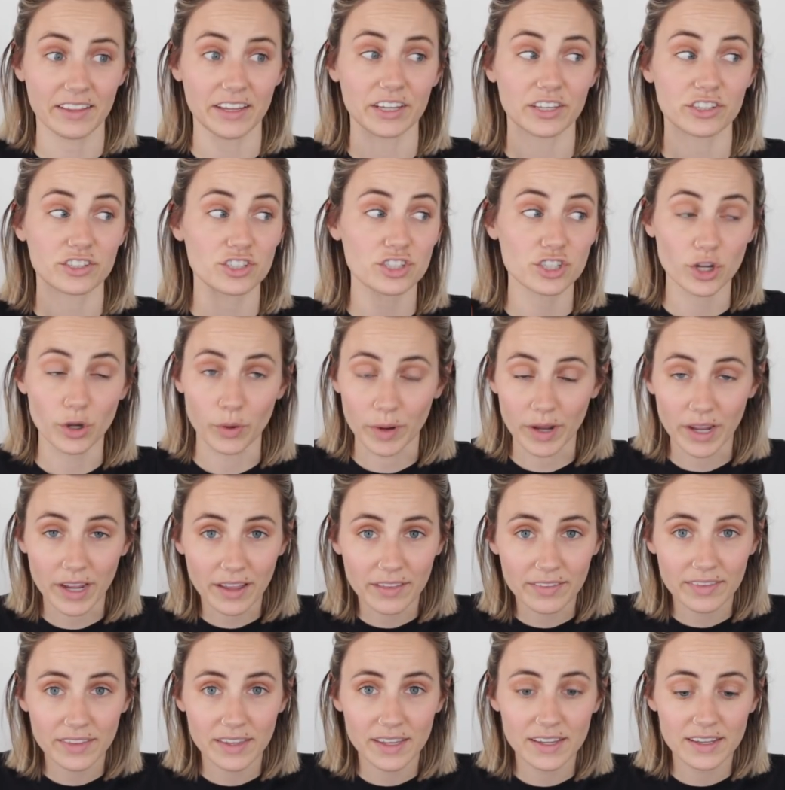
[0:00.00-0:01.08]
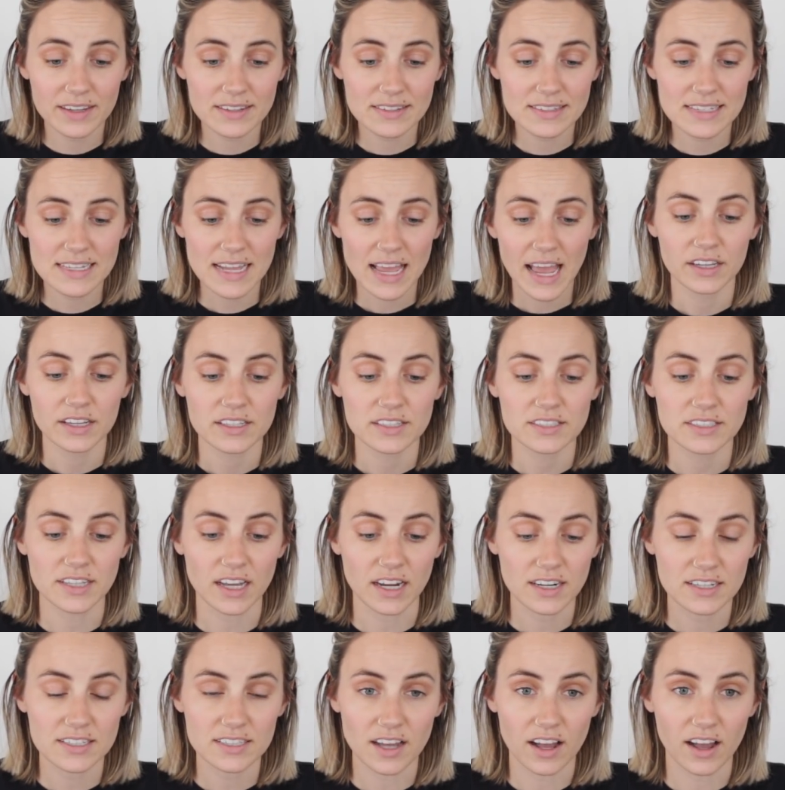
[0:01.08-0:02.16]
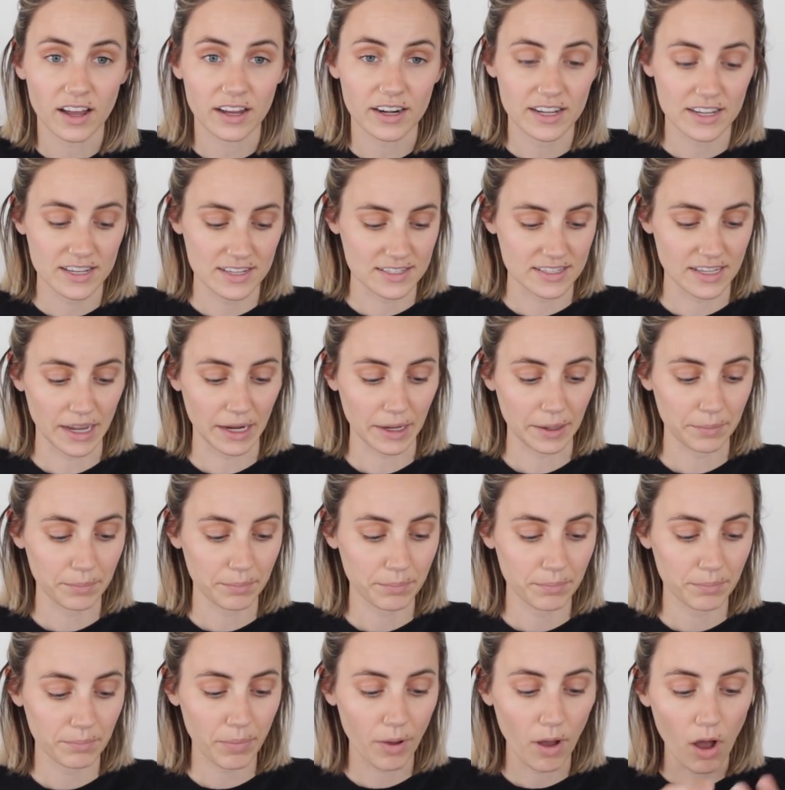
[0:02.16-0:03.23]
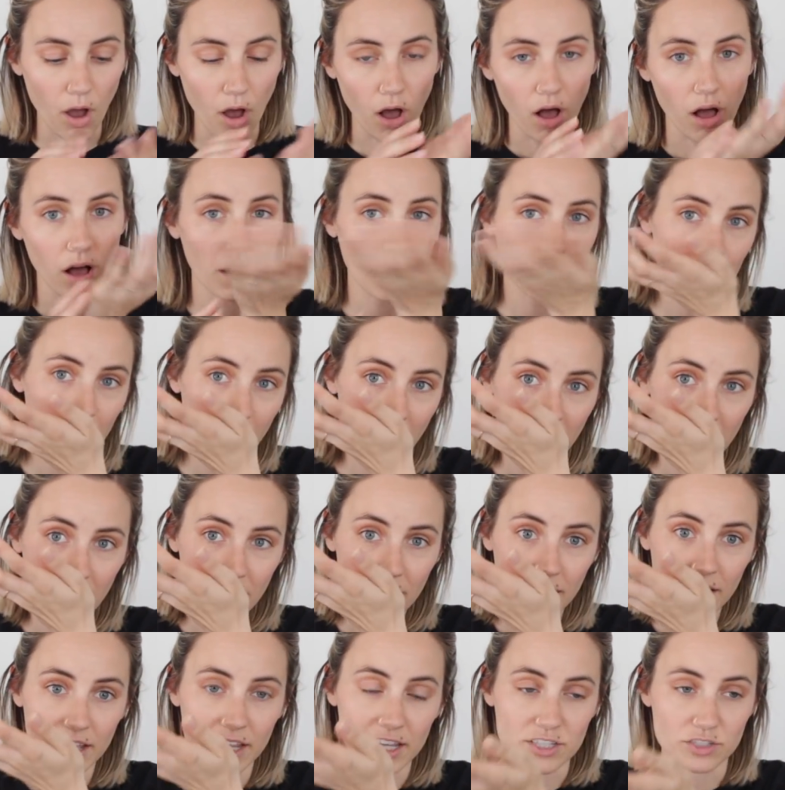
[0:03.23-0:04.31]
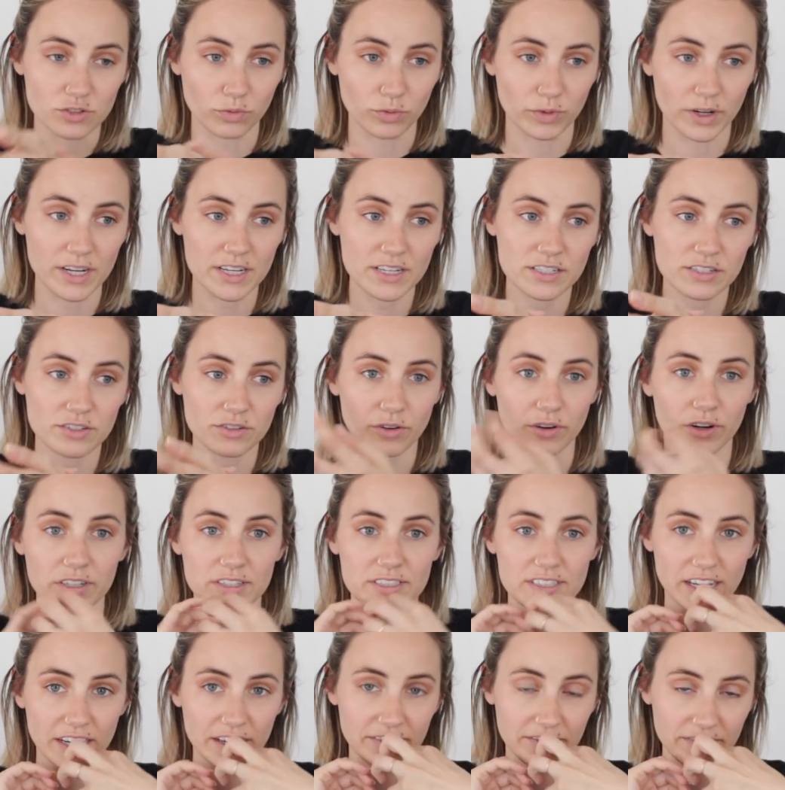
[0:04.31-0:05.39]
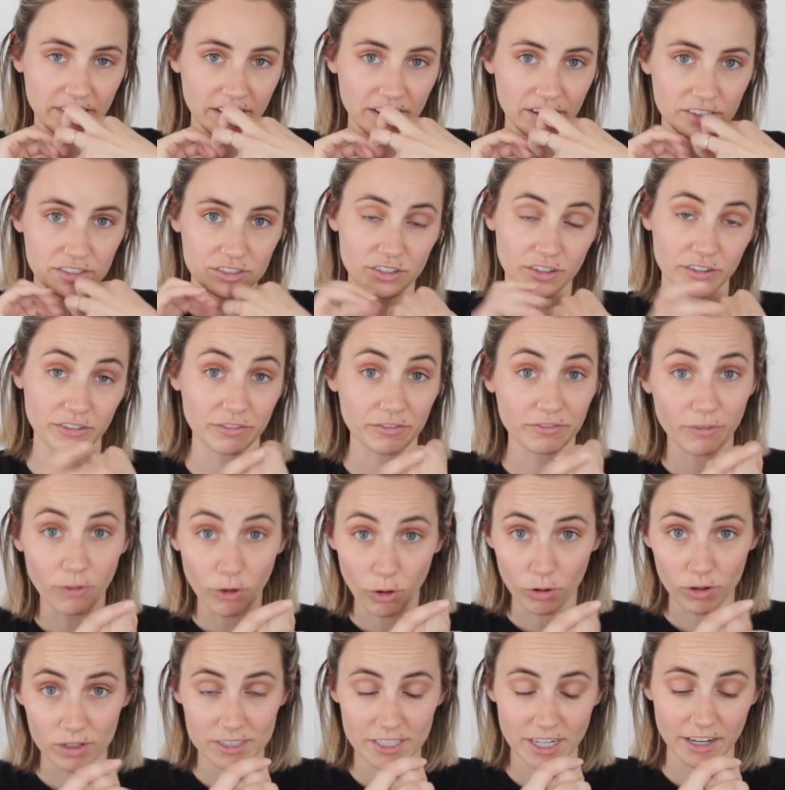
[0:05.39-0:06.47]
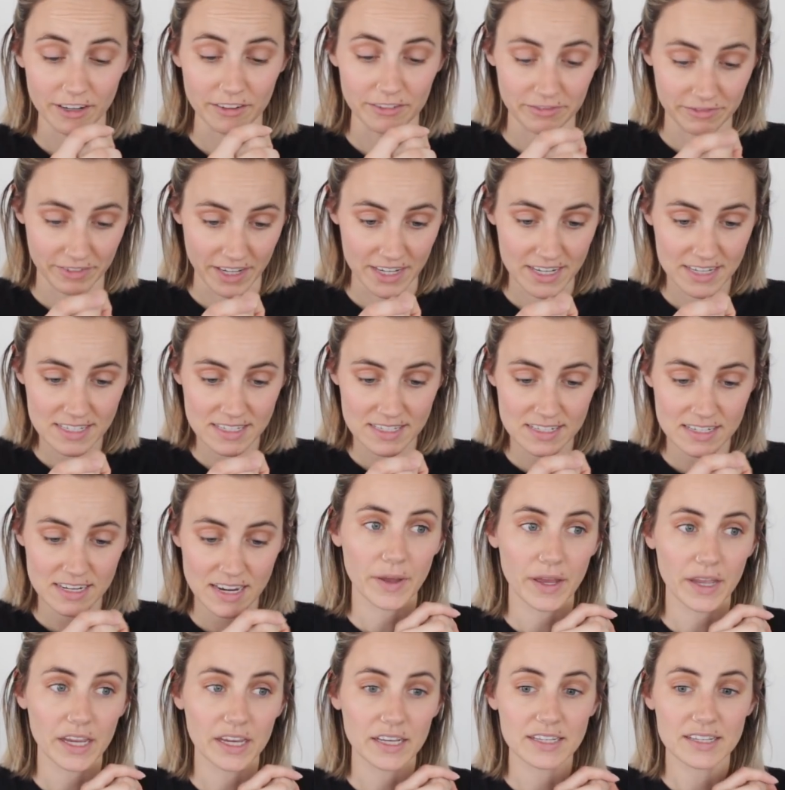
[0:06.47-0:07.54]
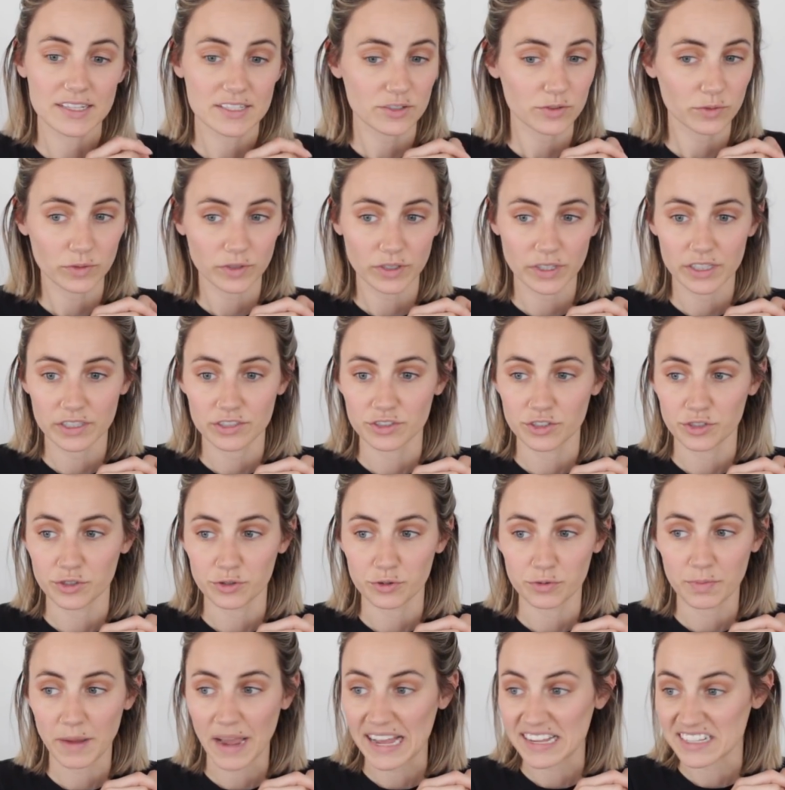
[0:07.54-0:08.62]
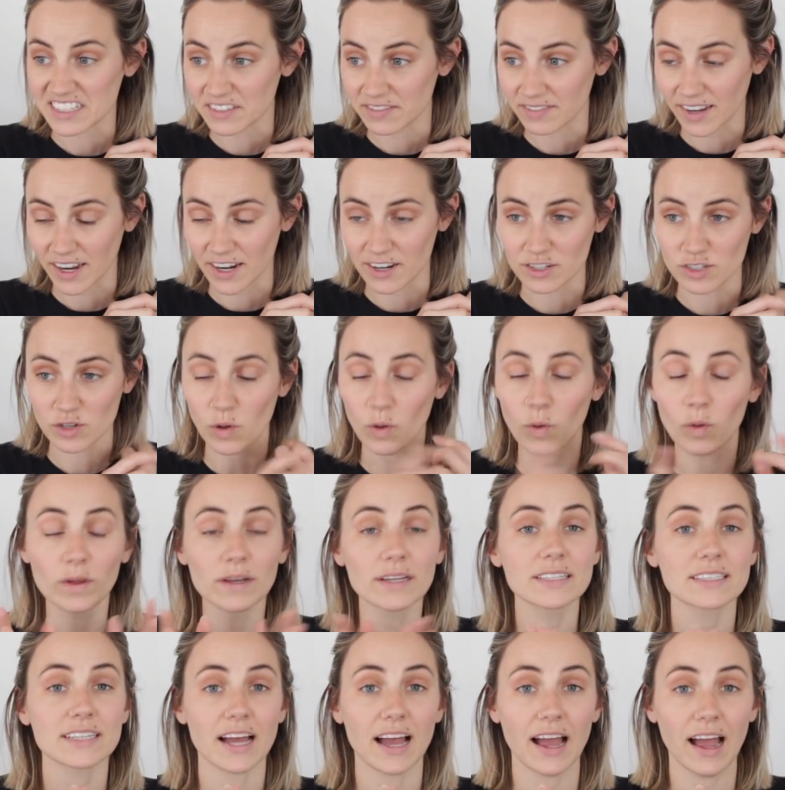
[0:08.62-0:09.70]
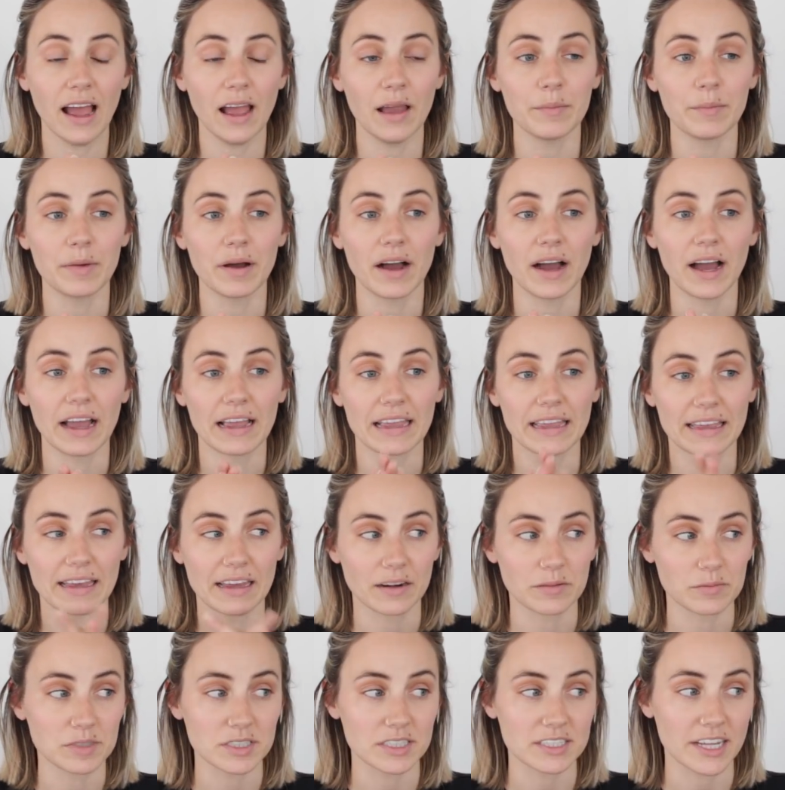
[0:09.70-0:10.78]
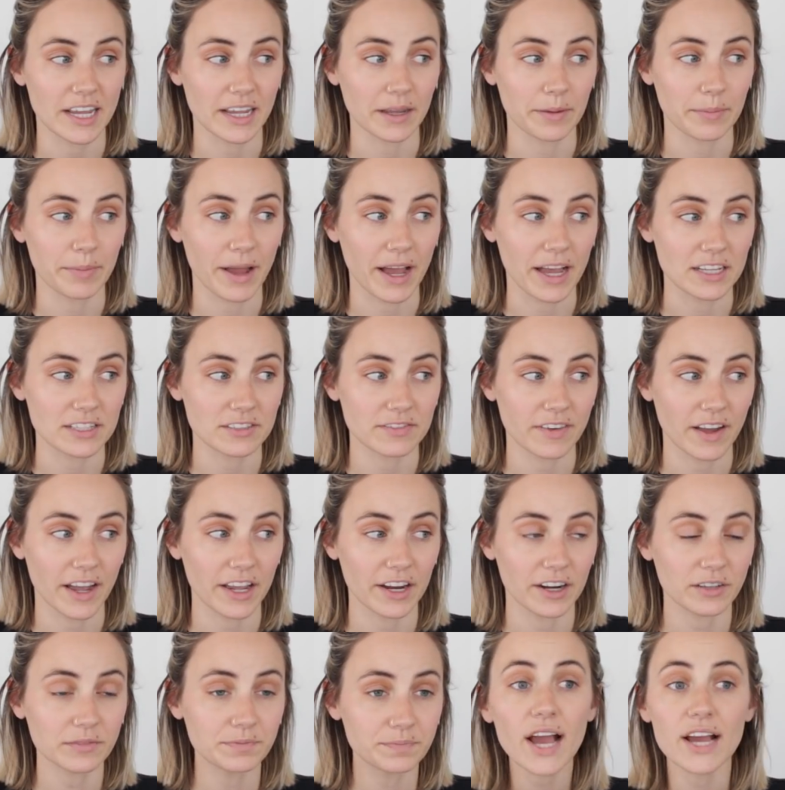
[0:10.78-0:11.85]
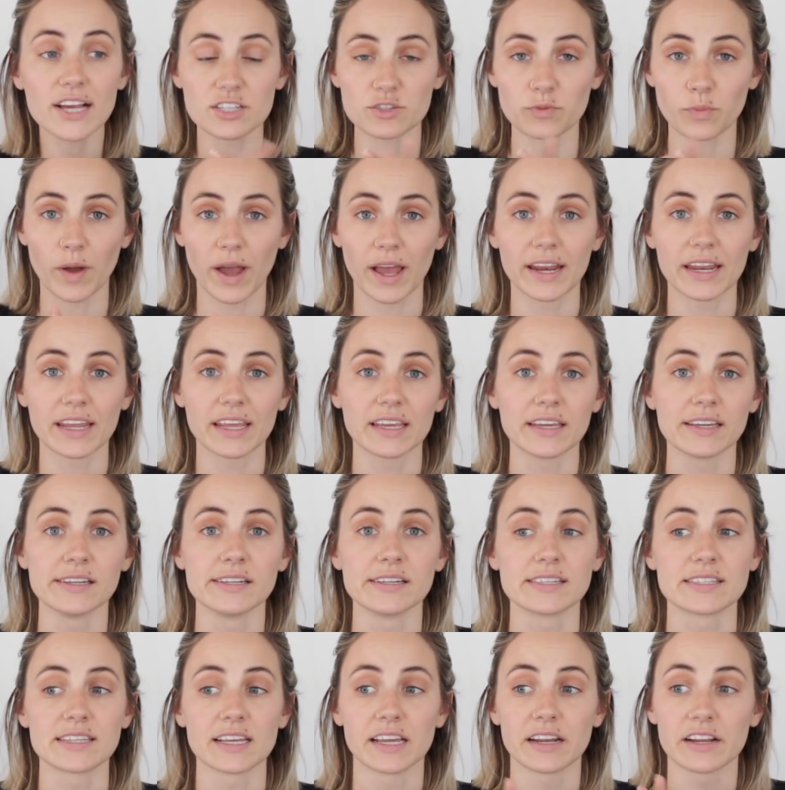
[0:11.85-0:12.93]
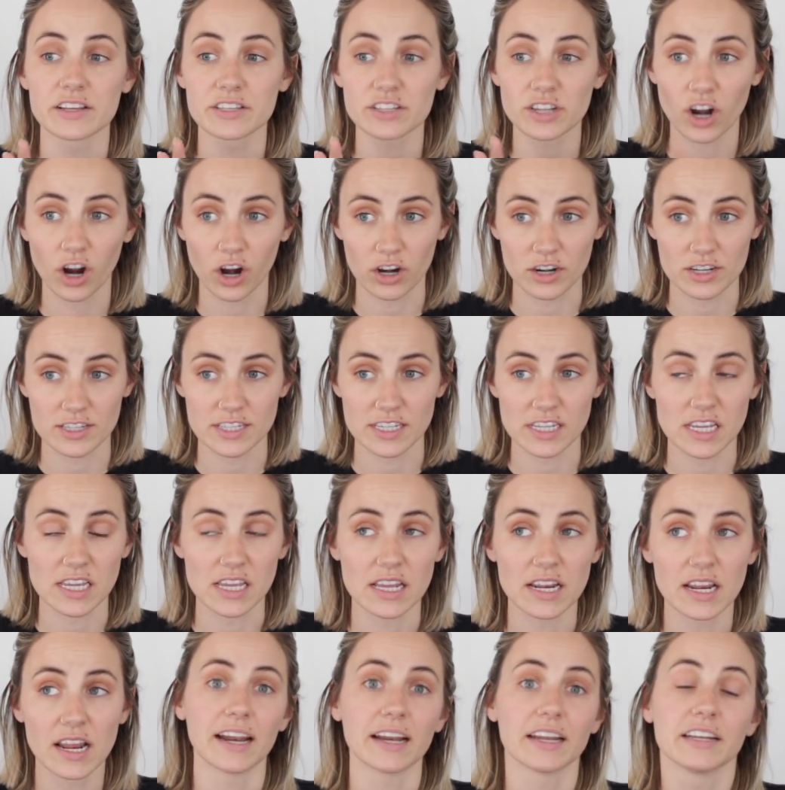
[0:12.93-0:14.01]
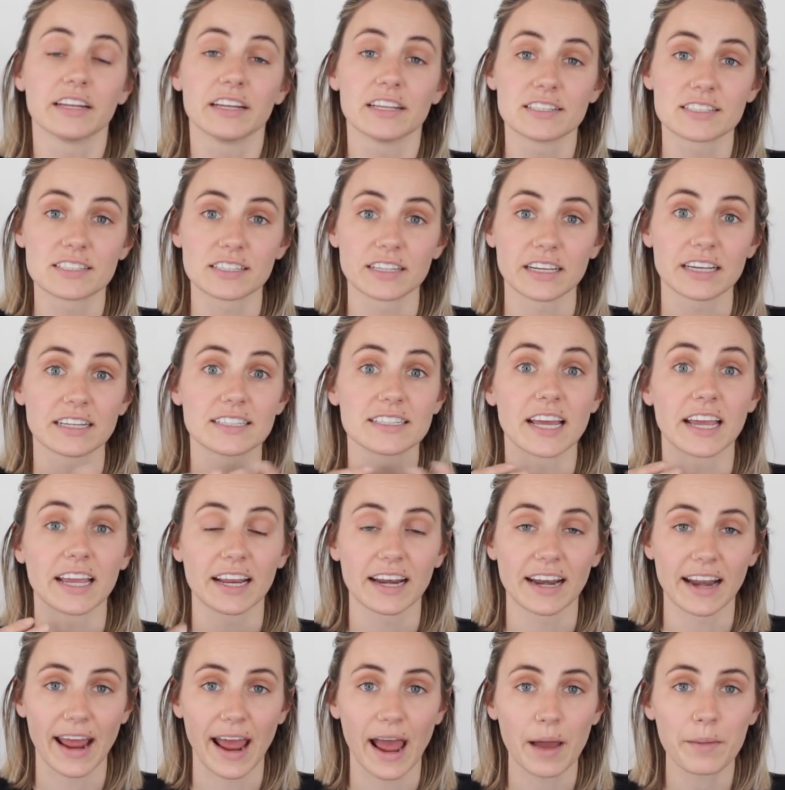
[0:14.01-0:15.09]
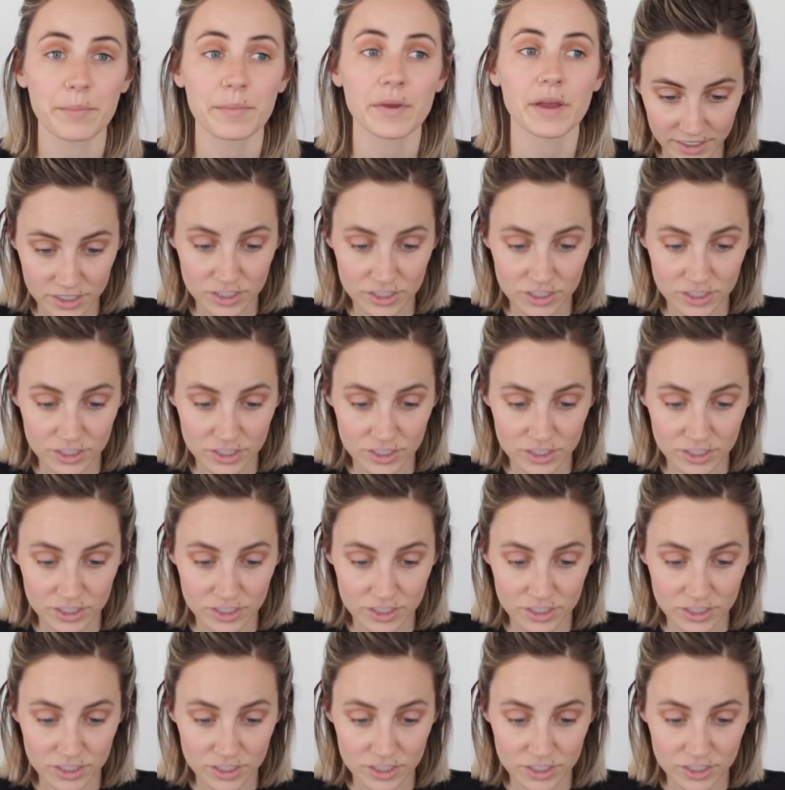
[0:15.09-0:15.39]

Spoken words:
likes chewing on things, sucks on his palm, his wrist, or his fingers or whole entire fist. He doesn't really do pacifiers. The only time I can get him to take a pacifier is when he is in his car seat and he needs to take a nap.